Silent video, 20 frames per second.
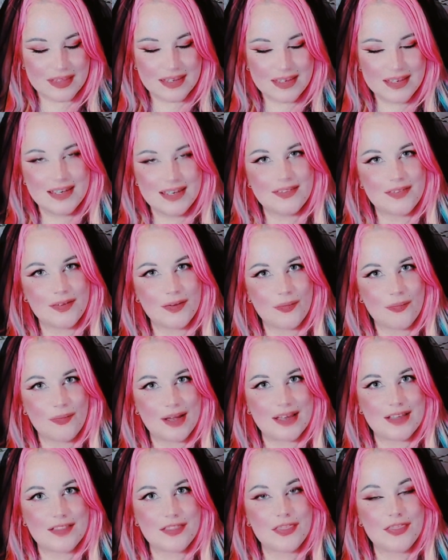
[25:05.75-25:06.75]
Either
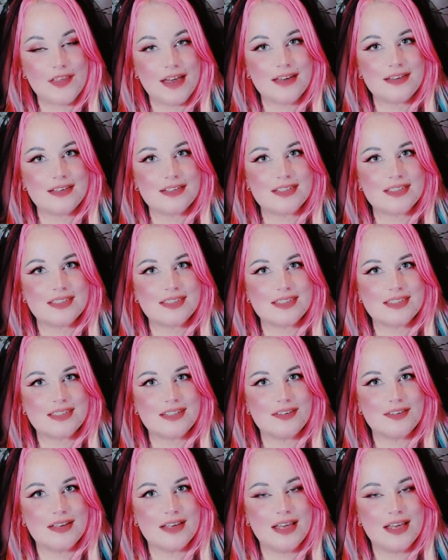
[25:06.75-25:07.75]
way, thanks
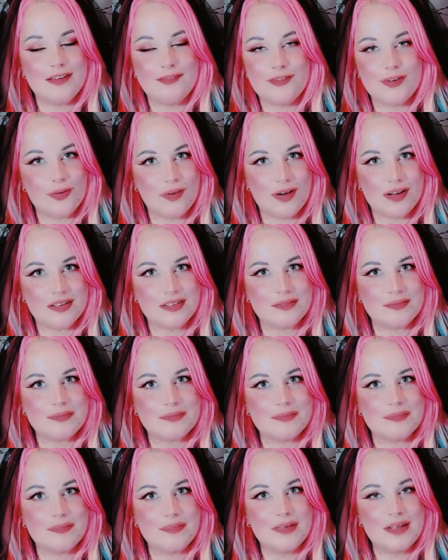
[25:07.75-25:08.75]
everyone.
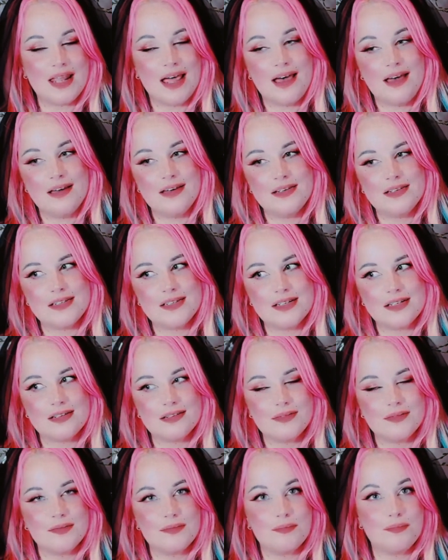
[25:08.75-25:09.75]
Like,
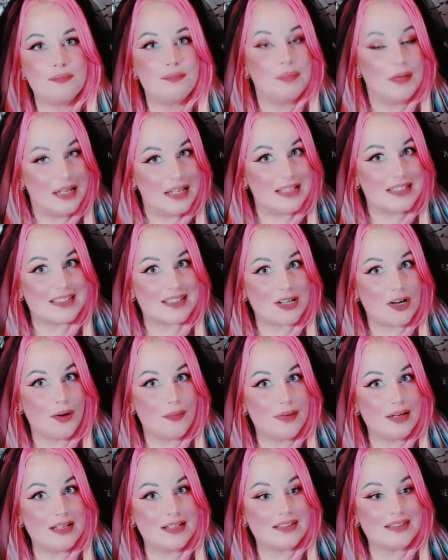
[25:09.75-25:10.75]
please
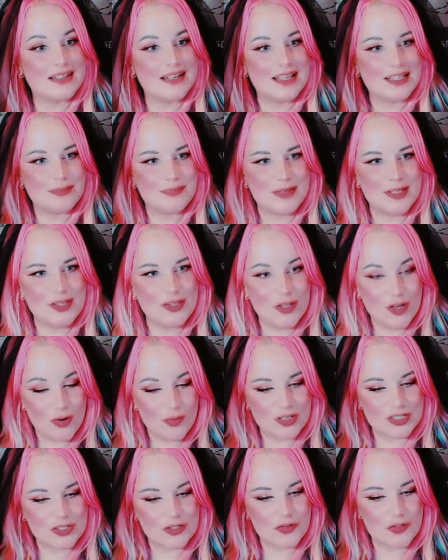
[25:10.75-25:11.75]
comment, let me know
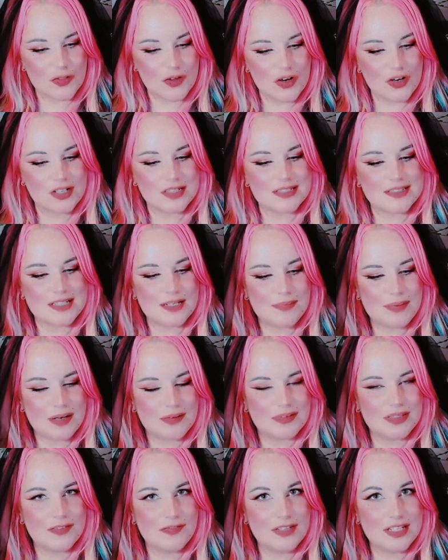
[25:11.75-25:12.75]
what you thought
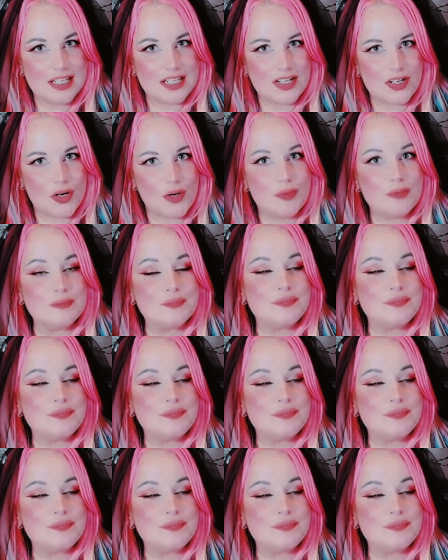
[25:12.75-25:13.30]
about the video.